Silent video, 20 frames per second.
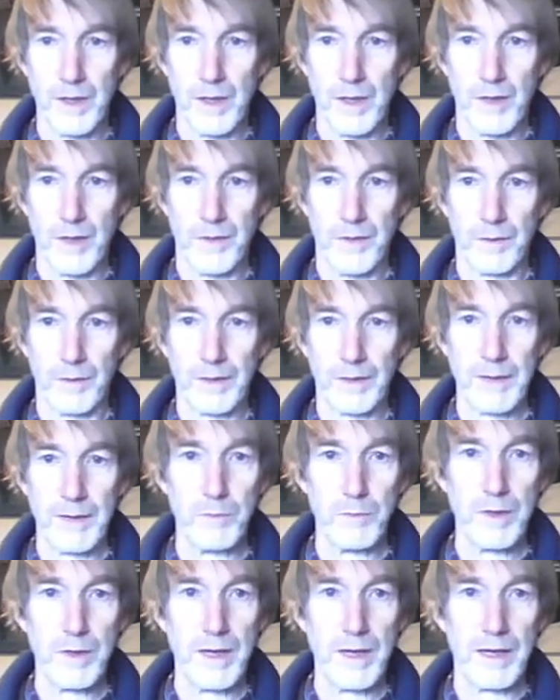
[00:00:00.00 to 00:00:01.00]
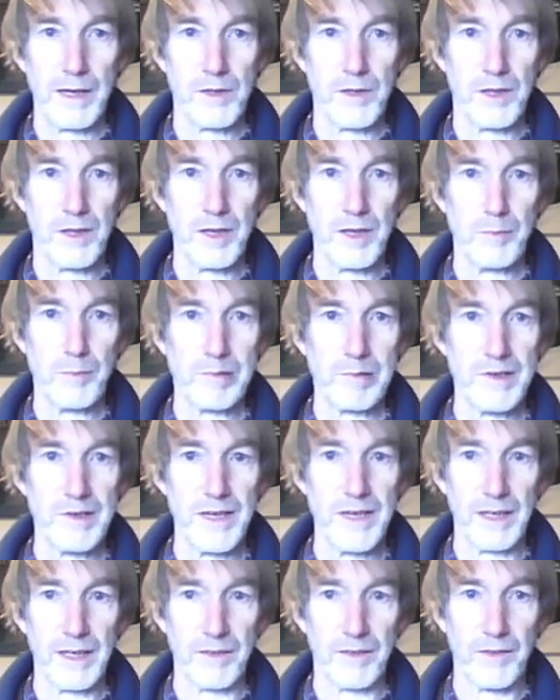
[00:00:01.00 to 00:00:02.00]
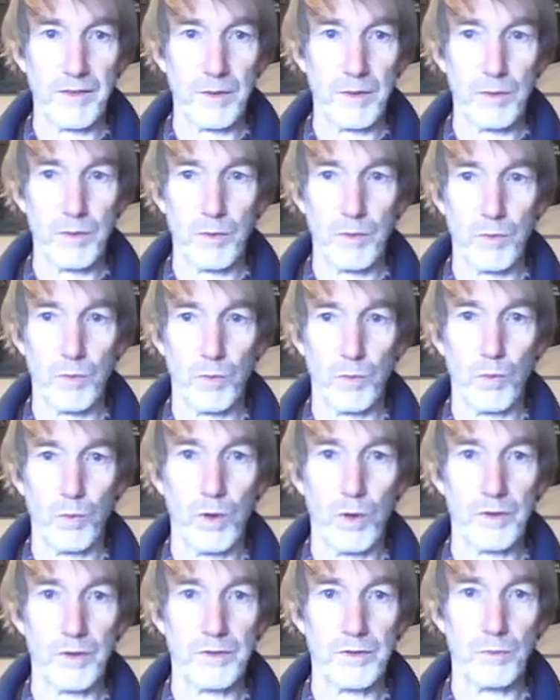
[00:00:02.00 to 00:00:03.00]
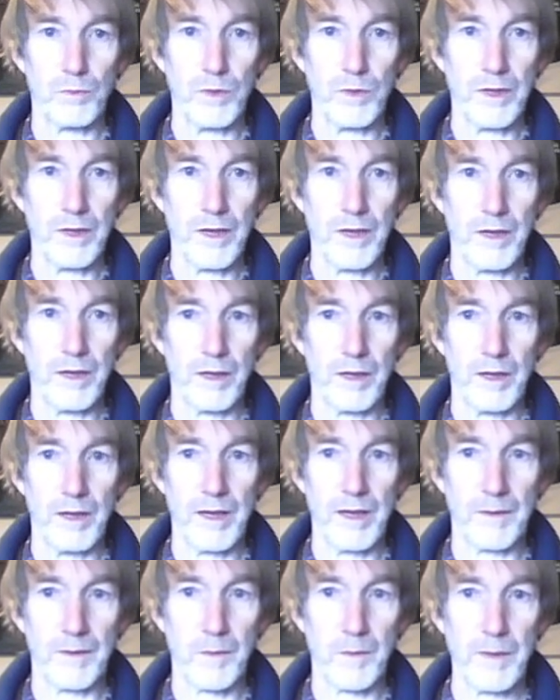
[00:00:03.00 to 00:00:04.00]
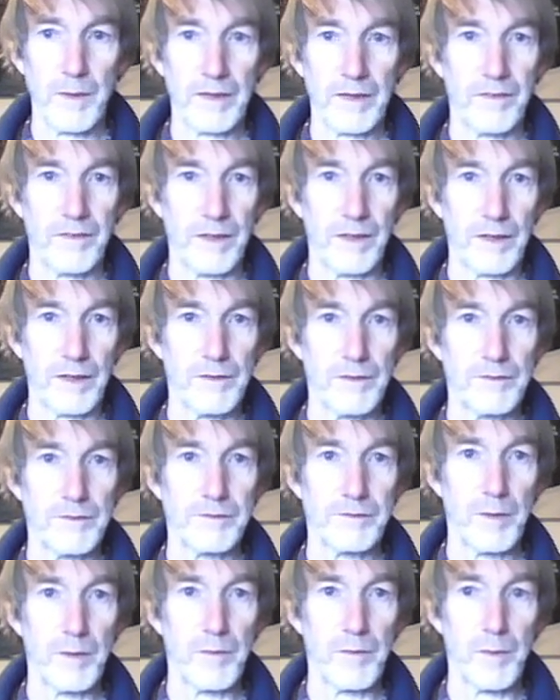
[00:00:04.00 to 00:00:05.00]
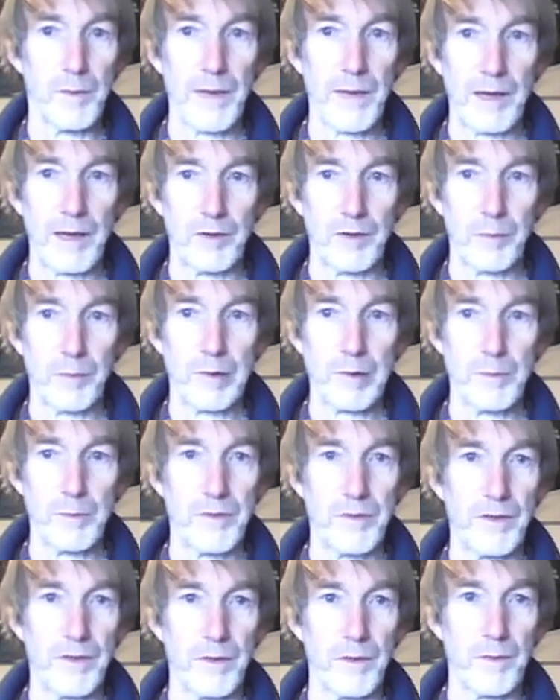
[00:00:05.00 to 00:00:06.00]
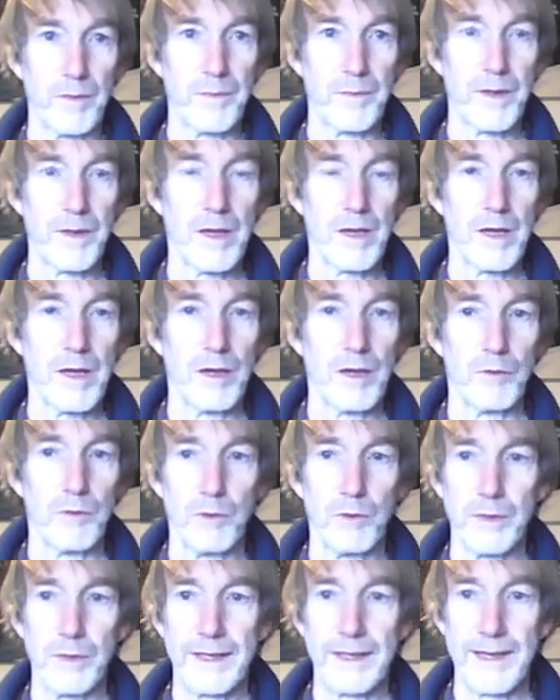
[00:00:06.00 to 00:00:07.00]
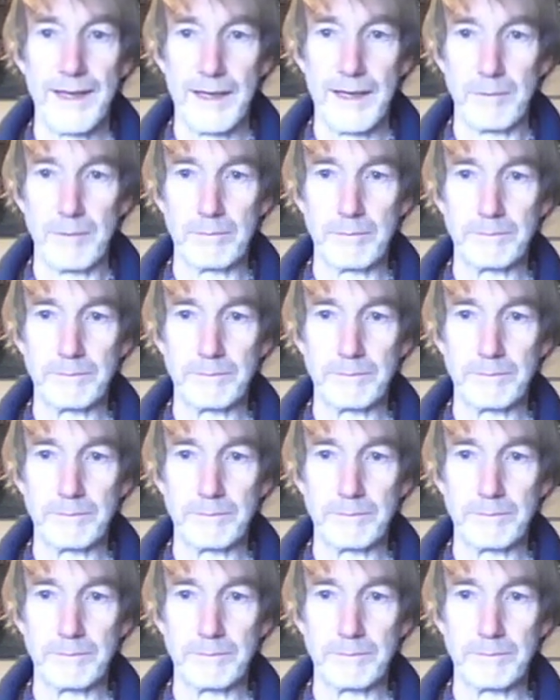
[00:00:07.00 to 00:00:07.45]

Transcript: So can we actually predict what we are expecting from the powder properties? Well, we can.